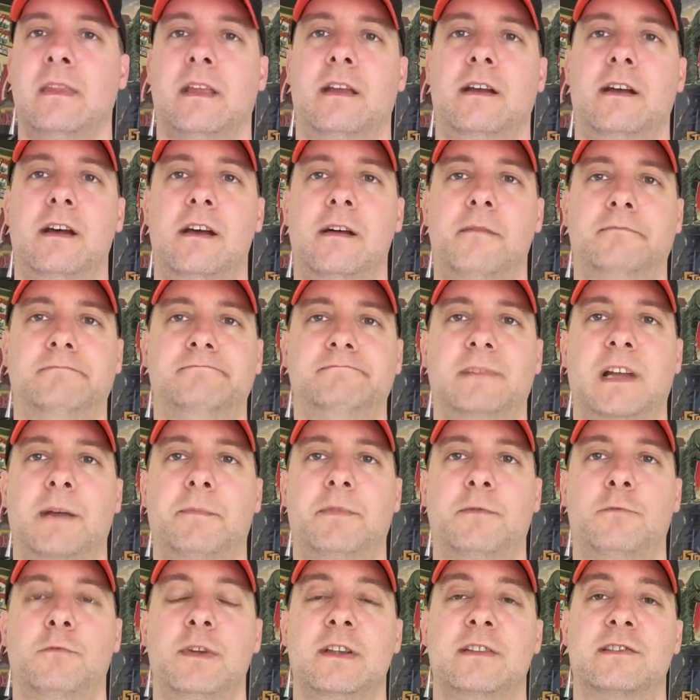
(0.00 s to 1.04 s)
a
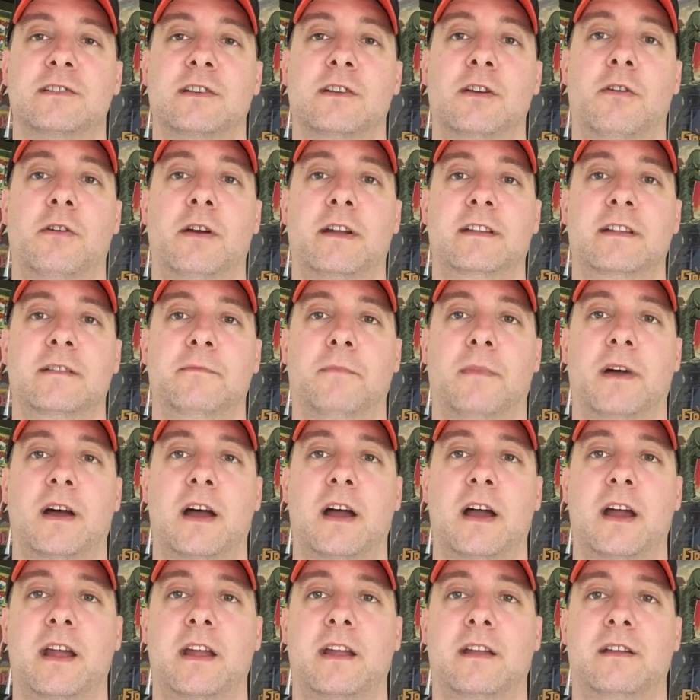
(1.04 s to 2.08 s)
couple weeks ago I did
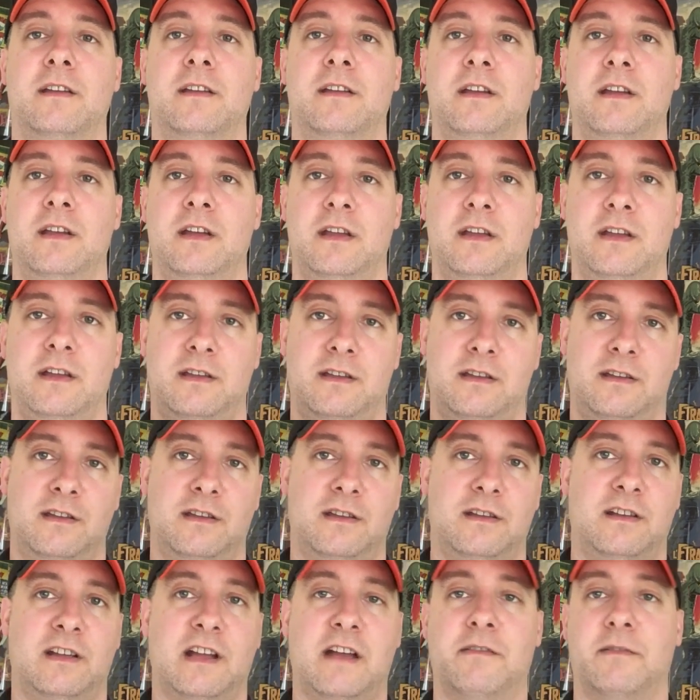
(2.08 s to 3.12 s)
my
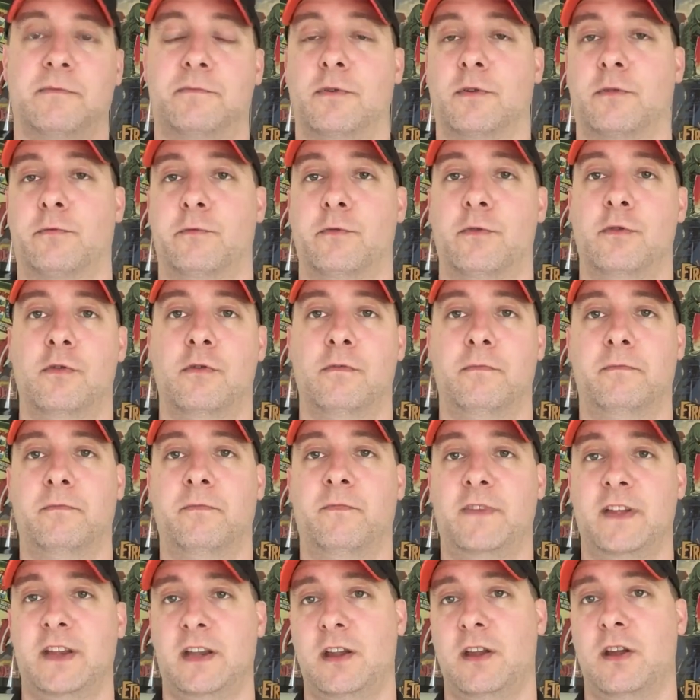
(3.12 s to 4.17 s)
comic book
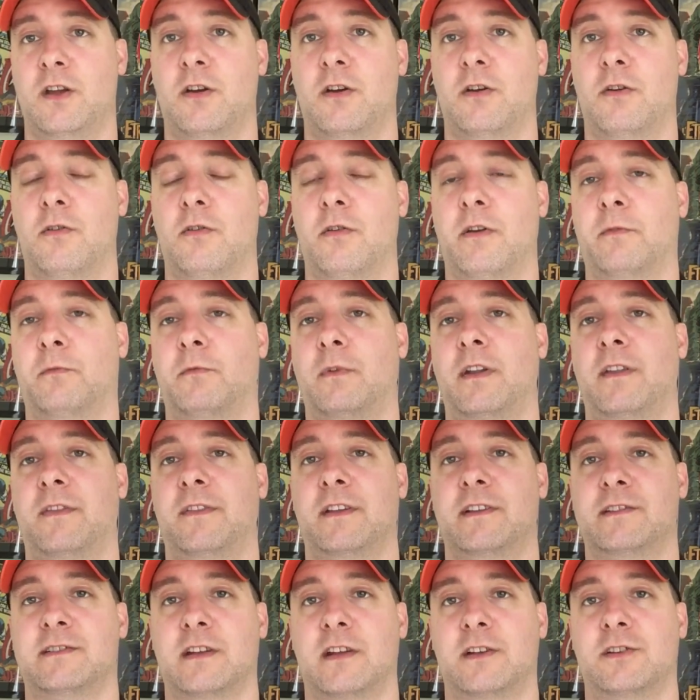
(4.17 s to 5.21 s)
room video, and one of the
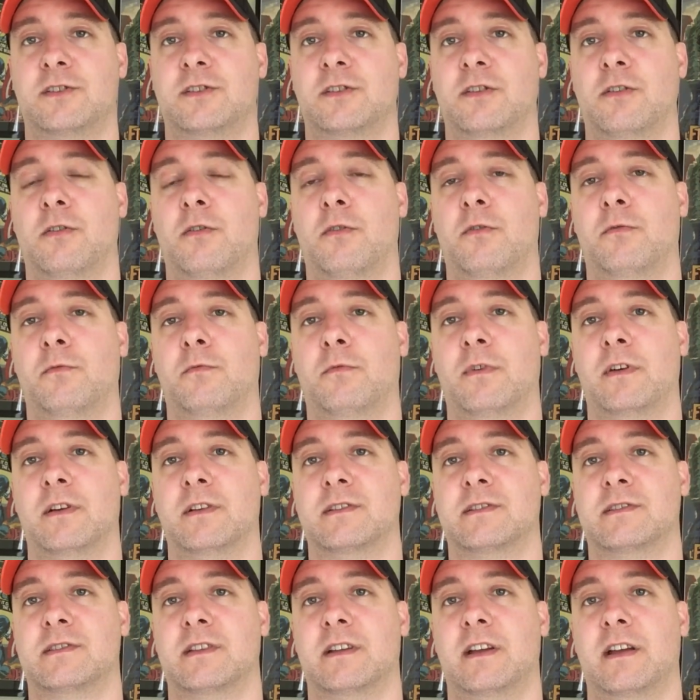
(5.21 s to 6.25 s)
things I showed
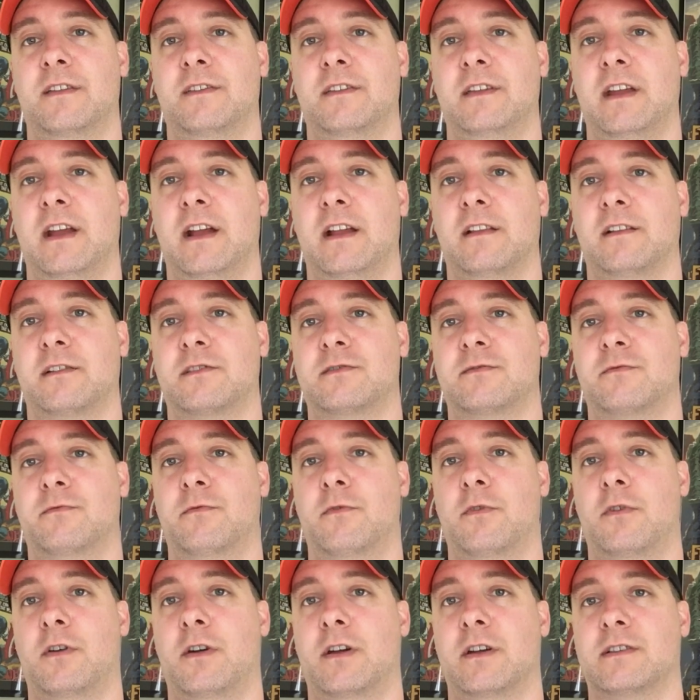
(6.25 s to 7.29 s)
was the Alex
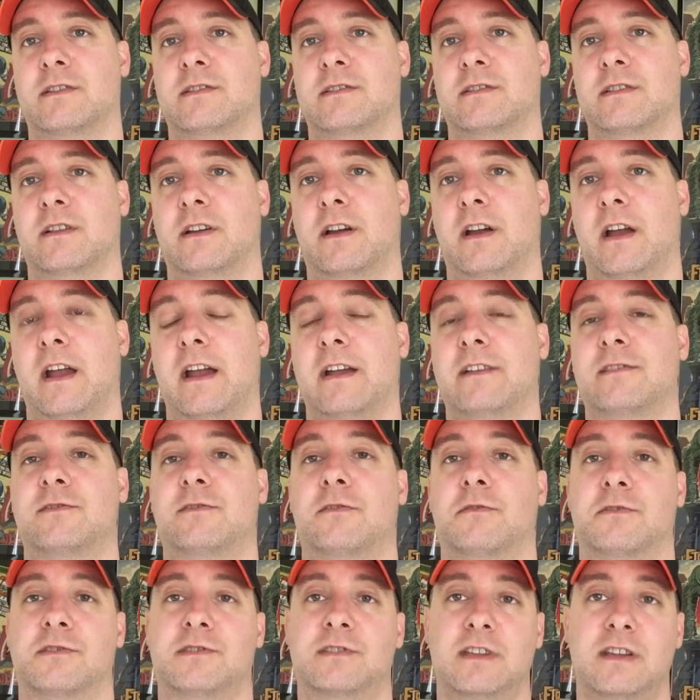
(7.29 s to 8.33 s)
Ross
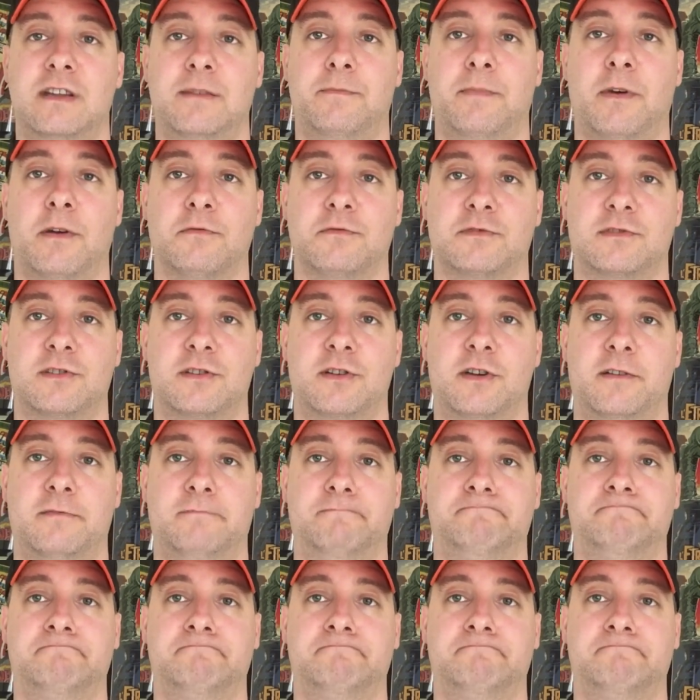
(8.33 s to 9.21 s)
Astro City poster.